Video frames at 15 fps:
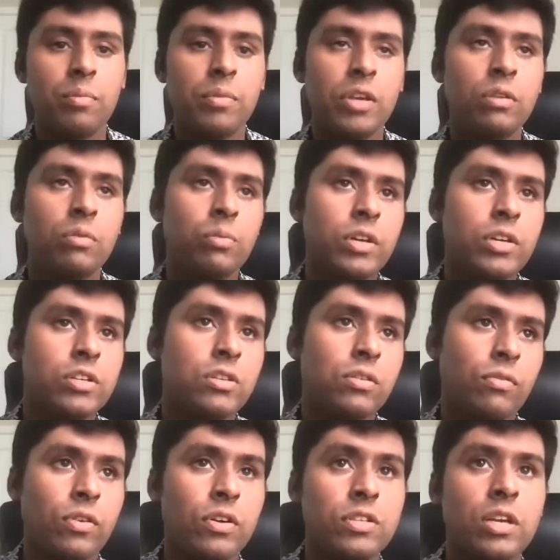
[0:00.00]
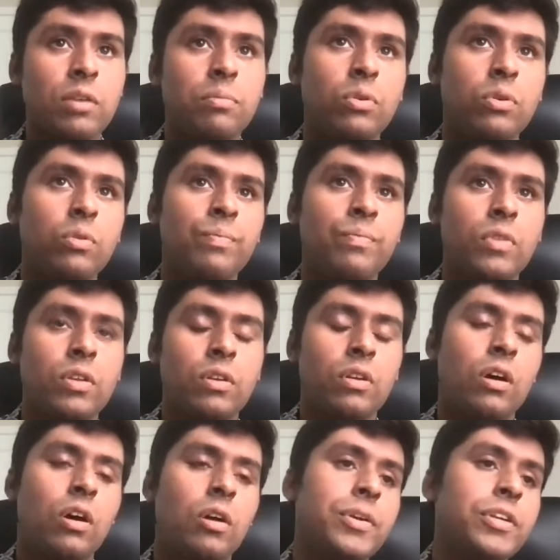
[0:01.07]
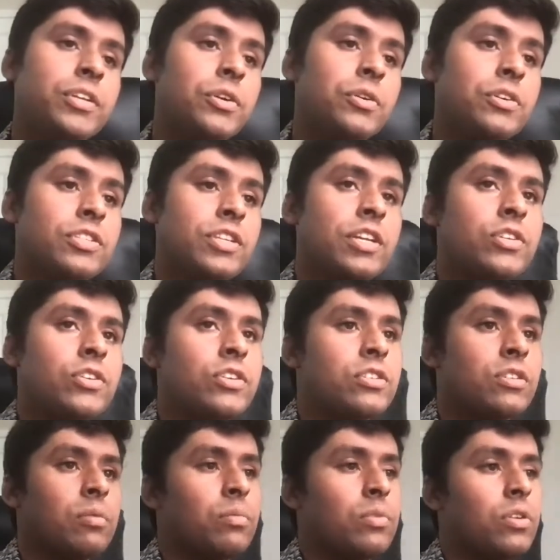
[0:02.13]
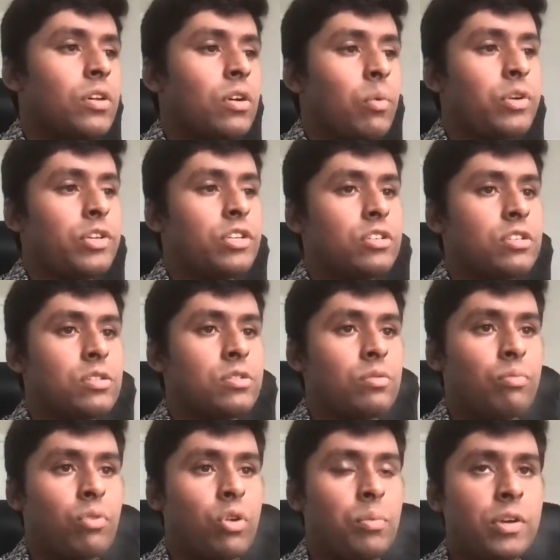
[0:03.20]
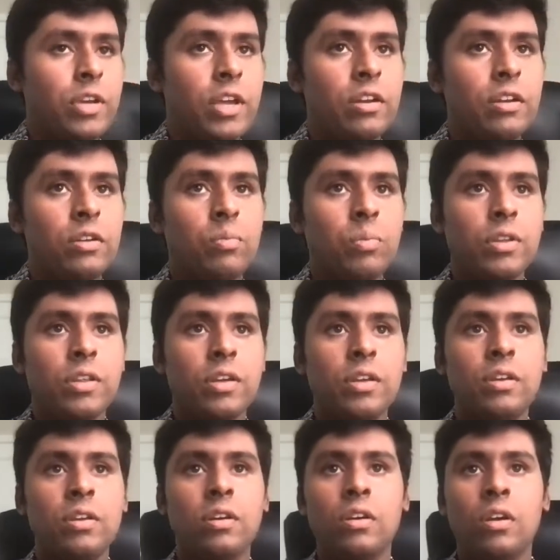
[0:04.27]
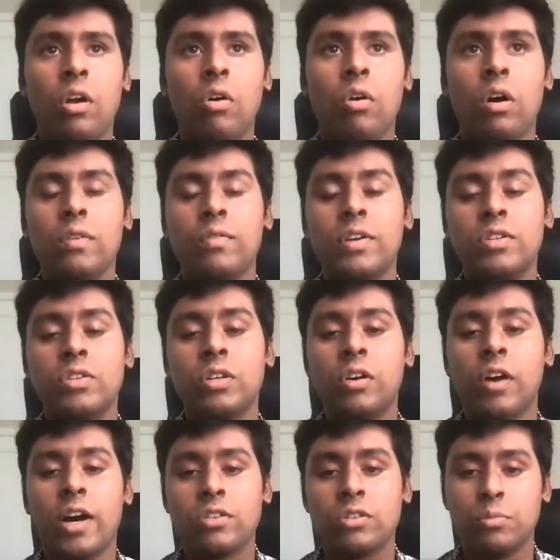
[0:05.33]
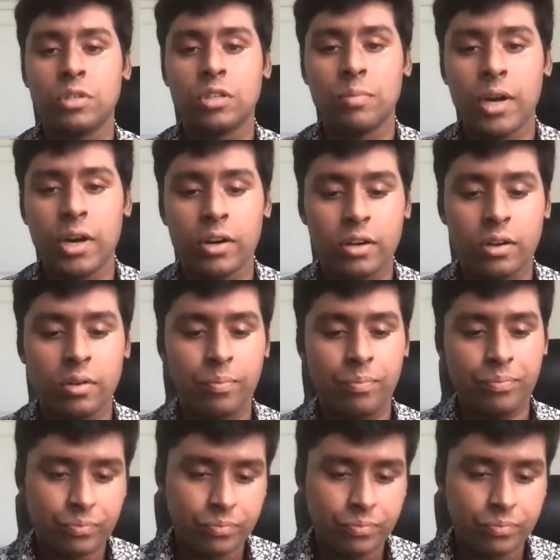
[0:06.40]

in which, for example, in Eurocentrism, which is promulgated within a lot of history classrooms in America,